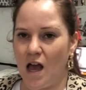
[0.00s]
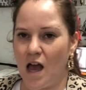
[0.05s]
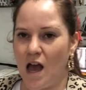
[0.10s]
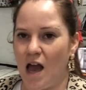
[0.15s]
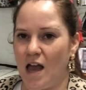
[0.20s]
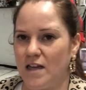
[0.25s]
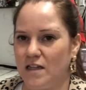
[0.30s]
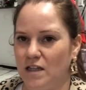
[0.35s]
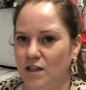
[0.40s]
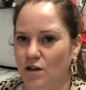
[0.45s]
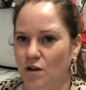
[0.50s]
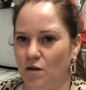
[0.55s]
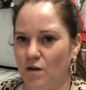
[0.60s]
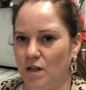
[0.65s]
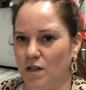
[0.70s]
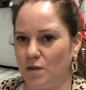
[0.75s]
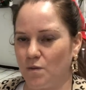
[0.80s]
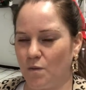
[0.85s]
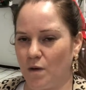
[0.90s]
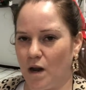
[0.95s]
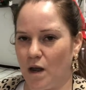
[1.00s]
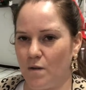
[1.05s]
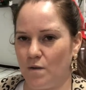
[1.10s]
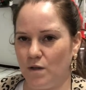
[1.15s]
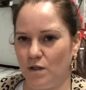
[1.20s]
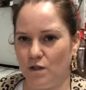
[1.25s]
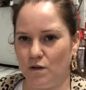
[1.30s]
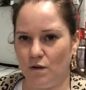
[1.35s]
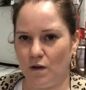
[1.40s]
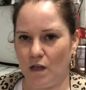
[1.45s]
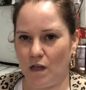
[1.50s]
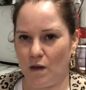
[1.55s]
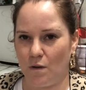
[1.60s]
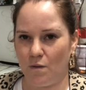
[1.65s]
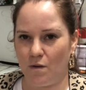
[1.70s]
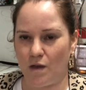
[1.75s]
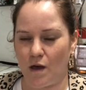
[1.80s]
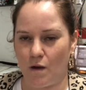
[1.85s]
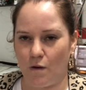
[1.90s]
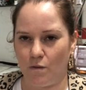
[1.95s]
I did notice when I was shooting it
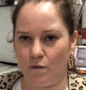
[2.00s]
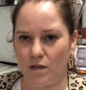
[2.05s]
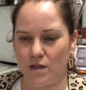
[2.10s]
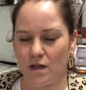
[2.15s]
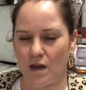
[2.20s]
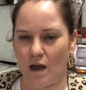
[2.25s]
without